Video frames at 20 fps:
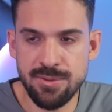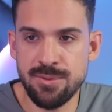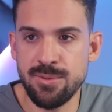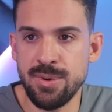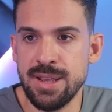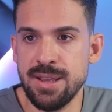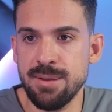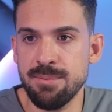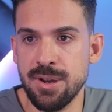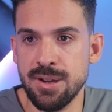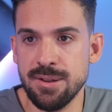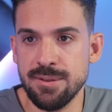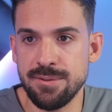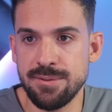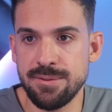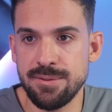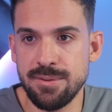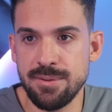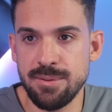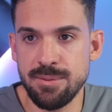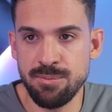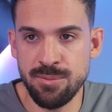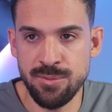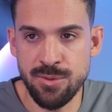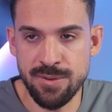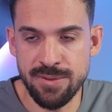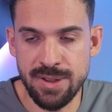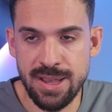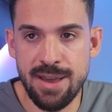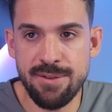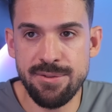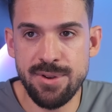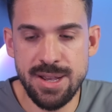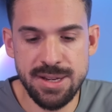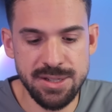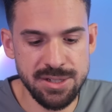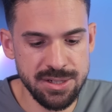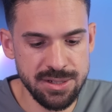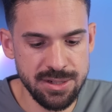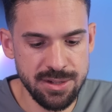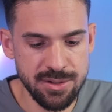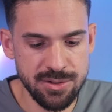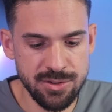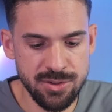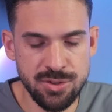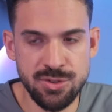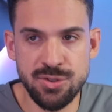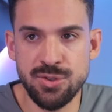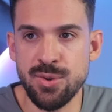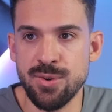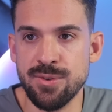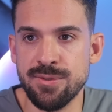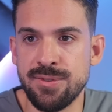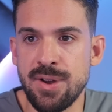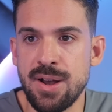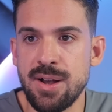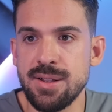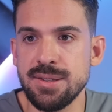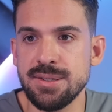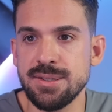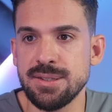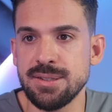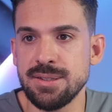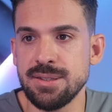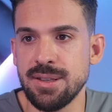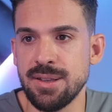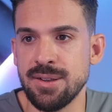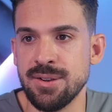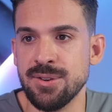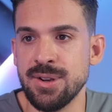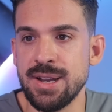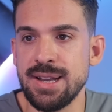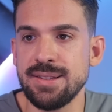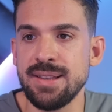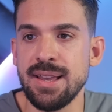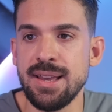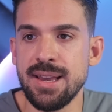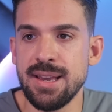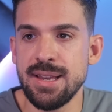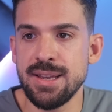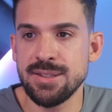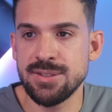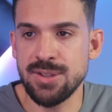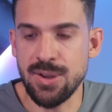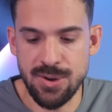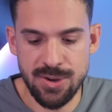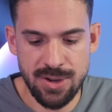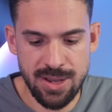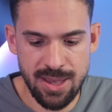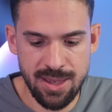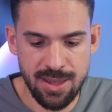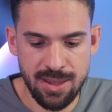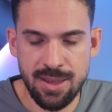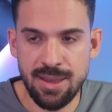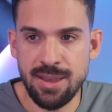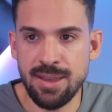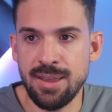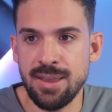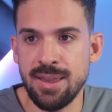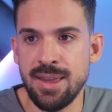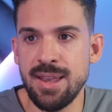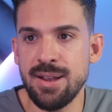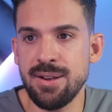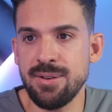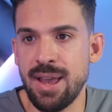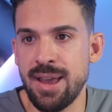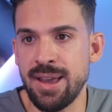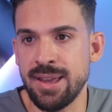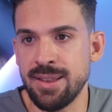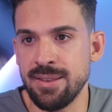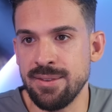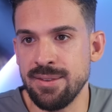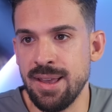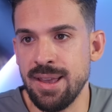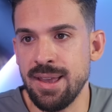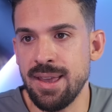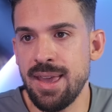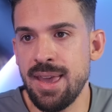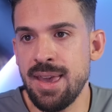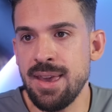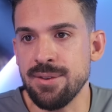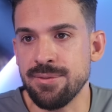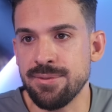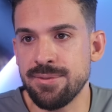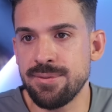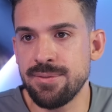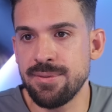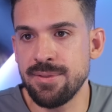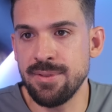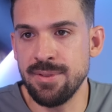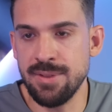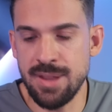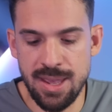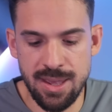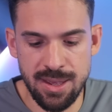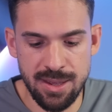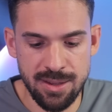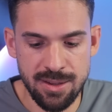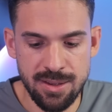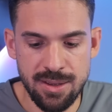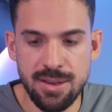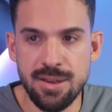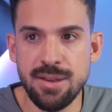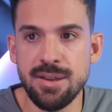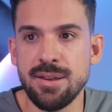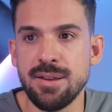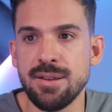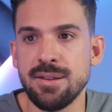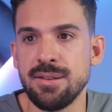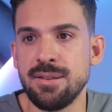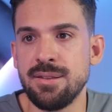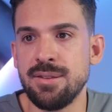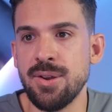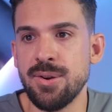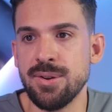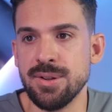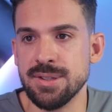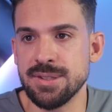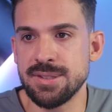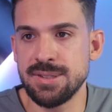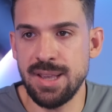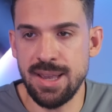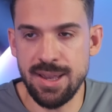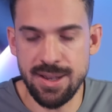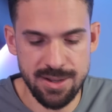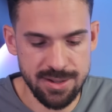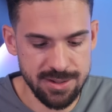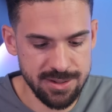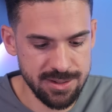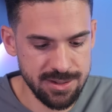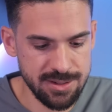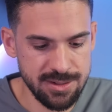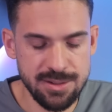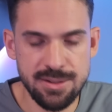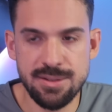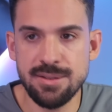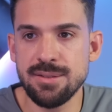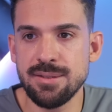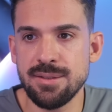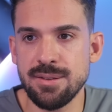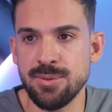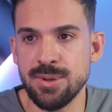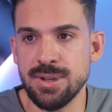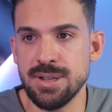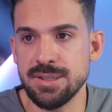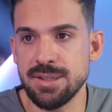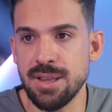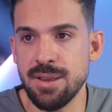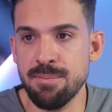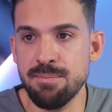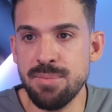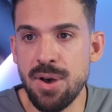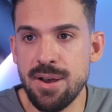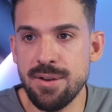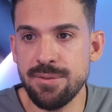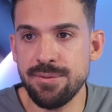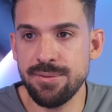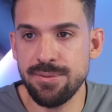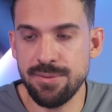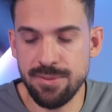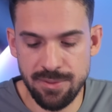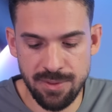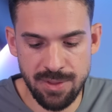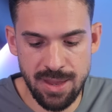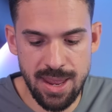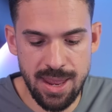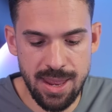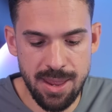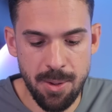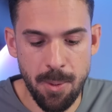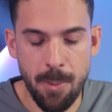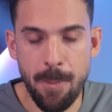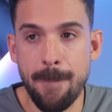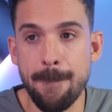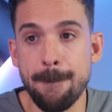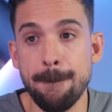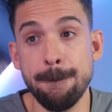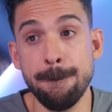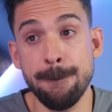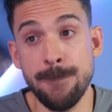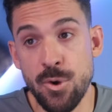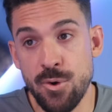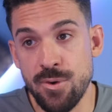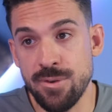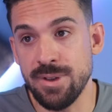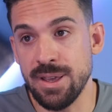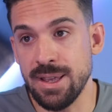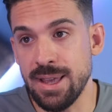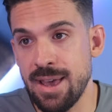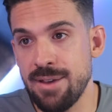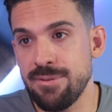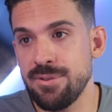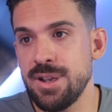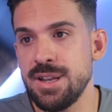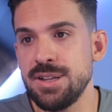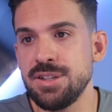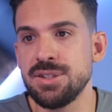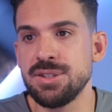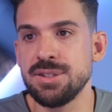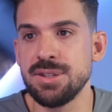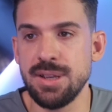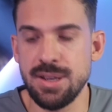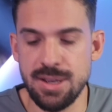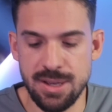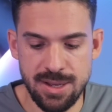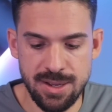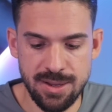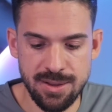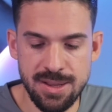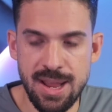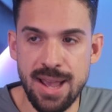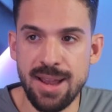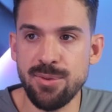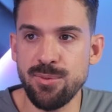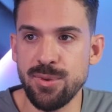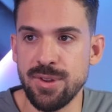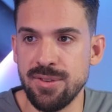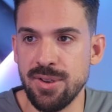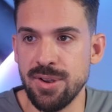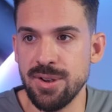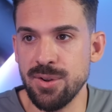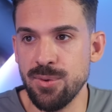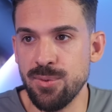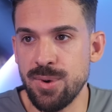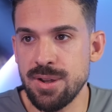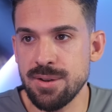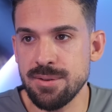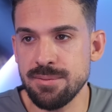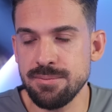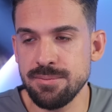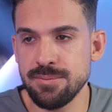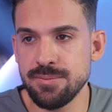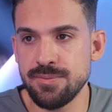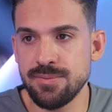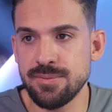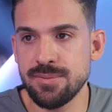three-month moving average, true, false. All right, so here I can say if the total sales was above the moving average, then return a 1,